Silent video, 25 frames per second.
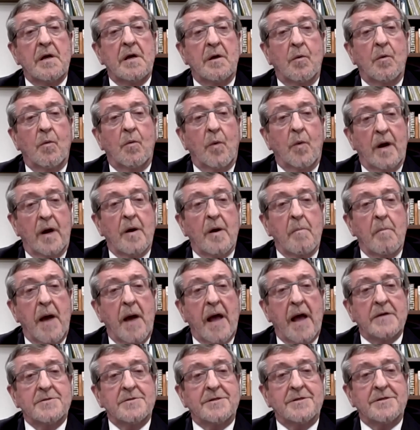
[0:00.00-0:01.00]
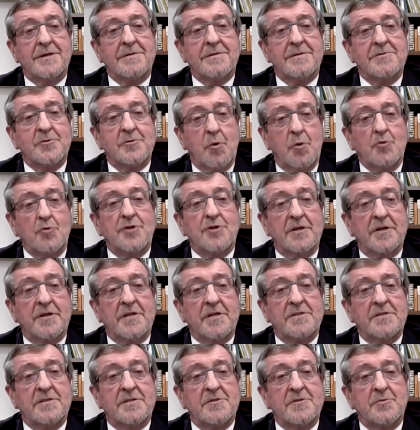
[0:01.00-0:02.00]
wear a mask and social
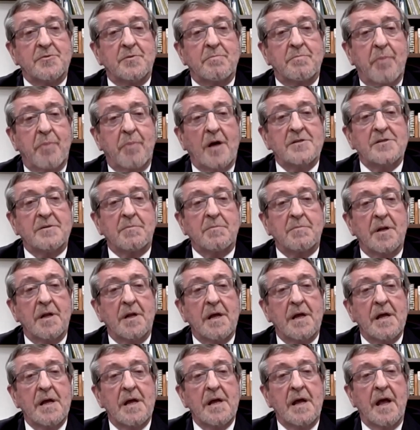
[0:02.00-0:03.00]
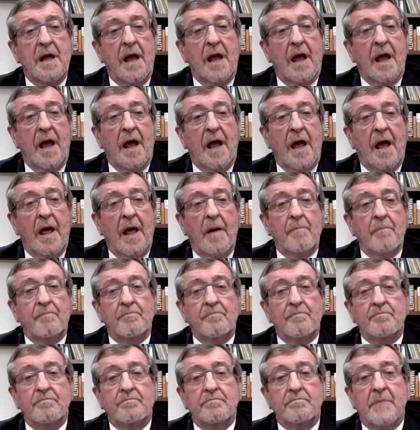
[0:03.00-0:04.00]
distance when possible,
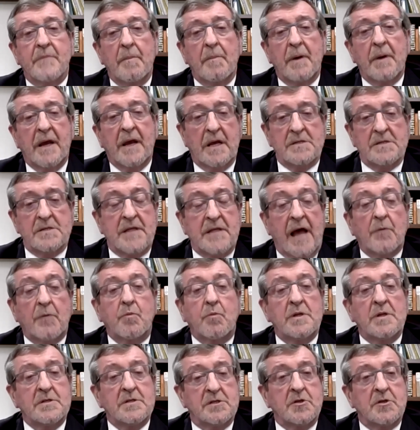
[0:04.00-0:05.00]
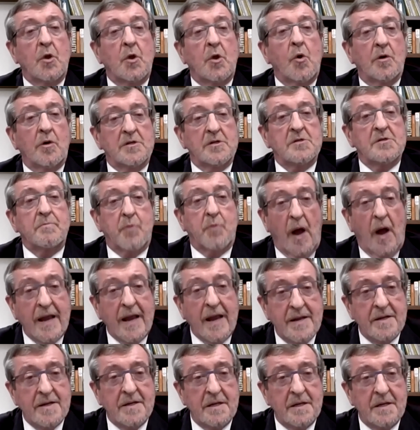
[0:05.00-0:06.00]
because that will slow the spread.
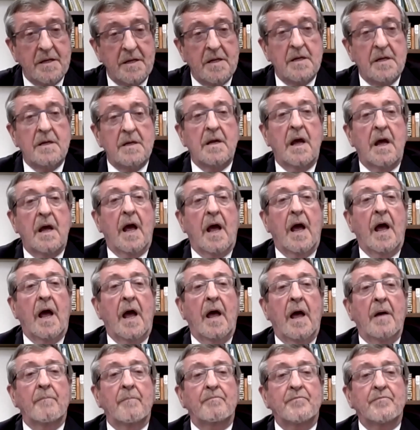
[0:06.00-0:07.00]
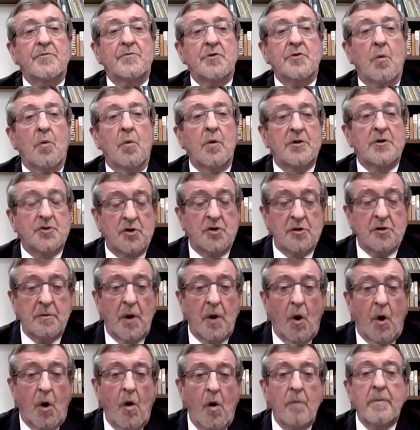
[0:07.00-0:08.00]
So we should
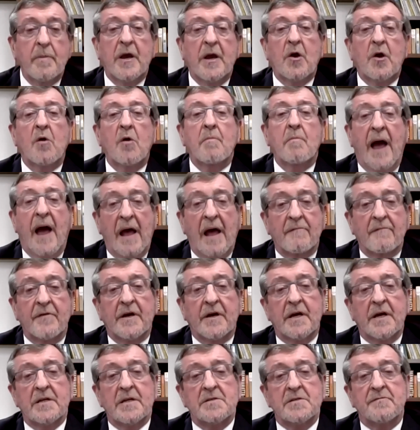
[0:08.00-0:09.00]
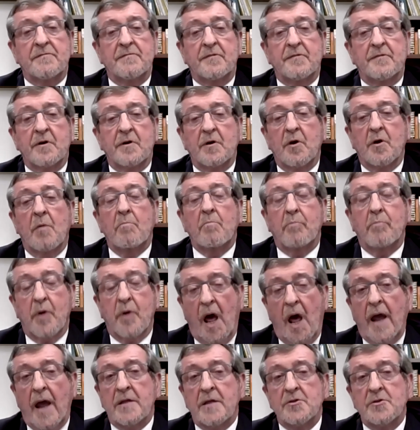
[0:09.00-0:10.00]
all become advocates for
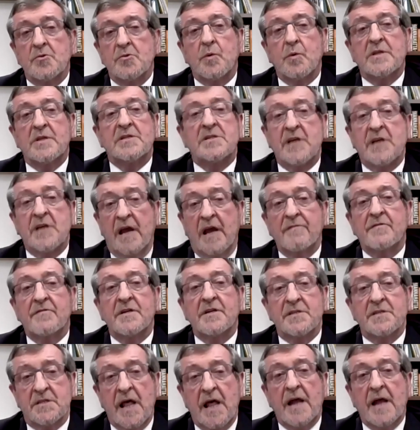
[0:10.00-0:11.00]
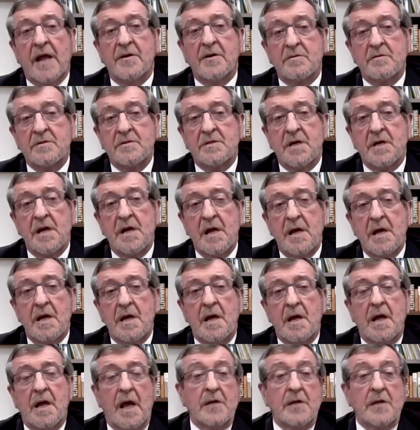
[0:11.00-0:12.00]
compliance with safety standards.
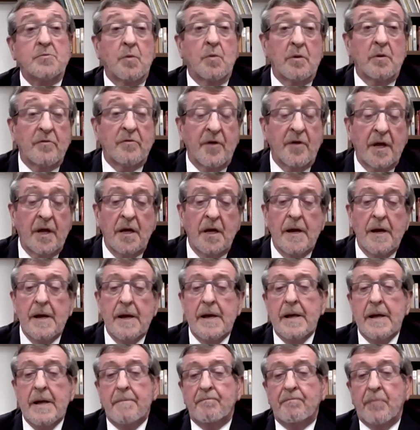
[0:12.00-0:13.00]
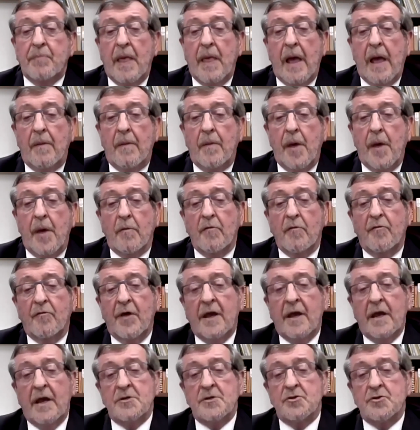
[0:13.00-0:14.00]
That's one thing. The other
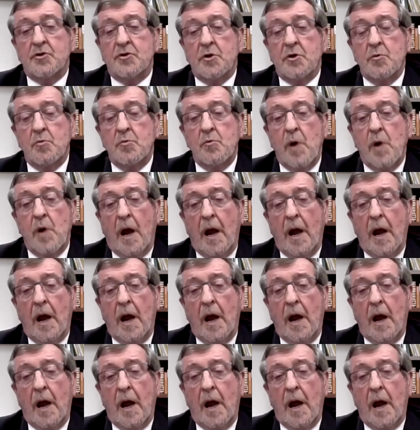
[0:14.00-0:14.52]
thing is to